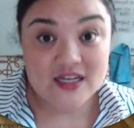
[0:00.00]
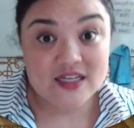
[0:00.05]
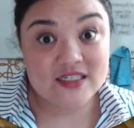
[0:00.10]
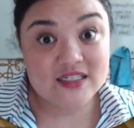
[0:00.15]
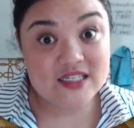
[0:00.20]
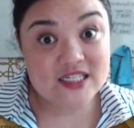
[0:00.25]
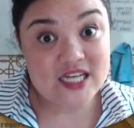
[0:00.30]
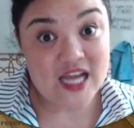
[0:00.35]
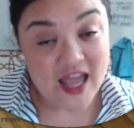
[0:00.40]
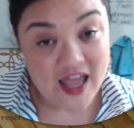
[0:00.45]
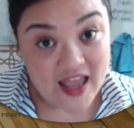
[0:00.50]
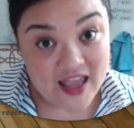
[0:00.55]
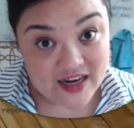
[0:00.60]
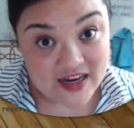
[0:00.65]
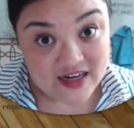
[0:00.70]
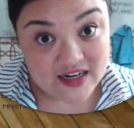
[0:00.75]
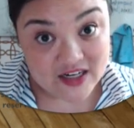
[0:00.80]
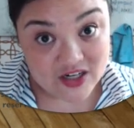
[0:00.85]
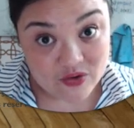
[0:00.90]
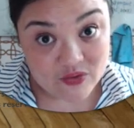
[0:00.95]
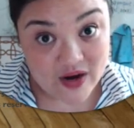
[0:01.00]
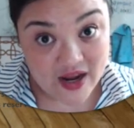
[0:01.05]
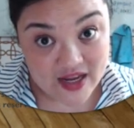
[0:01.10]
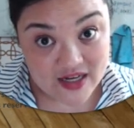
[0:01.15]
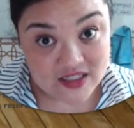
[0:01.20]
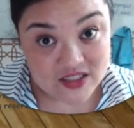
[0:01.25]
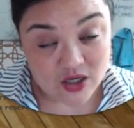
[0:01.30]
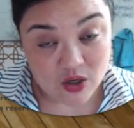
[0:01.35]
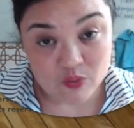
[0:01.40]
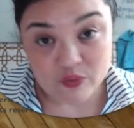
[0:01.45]
10 correct
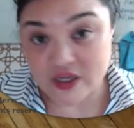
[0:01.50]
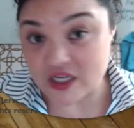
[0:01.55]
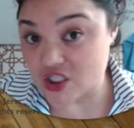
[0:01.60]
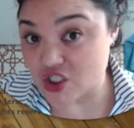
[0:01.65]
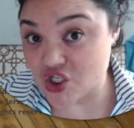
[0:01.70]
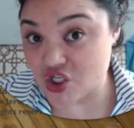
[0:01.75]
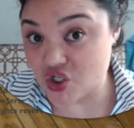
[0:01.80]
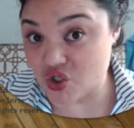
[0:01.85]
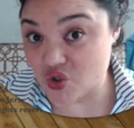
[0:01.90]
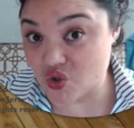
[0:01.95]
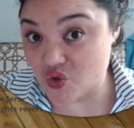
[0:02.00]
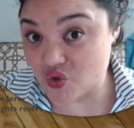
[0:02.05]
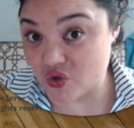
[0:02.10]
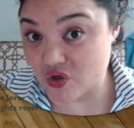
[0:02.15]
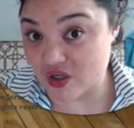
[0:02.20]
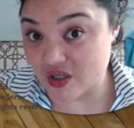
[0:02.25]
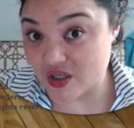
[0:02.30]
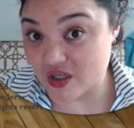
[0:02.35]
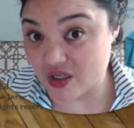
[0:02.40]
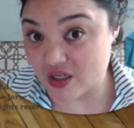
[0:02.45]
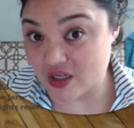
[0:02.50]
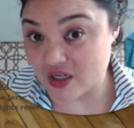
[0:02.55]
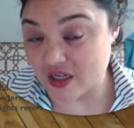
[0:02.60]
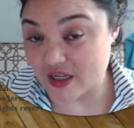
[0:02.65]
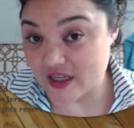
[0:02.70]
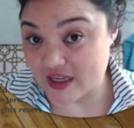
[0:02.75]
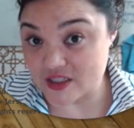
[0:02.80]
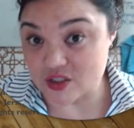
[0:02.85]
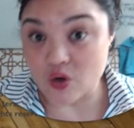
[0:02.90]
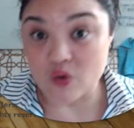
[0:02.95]
on week 2
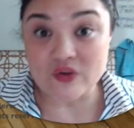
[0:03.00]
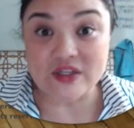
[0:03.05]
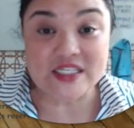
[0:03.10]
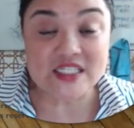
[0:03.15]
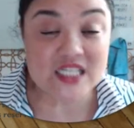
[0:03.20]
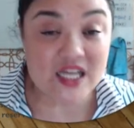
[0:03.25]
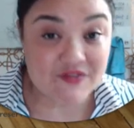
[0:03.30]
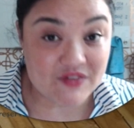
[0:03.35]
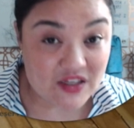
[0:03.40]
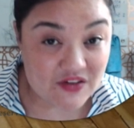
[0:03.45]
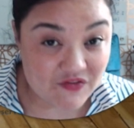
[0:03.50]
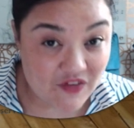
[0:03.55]
is only 75%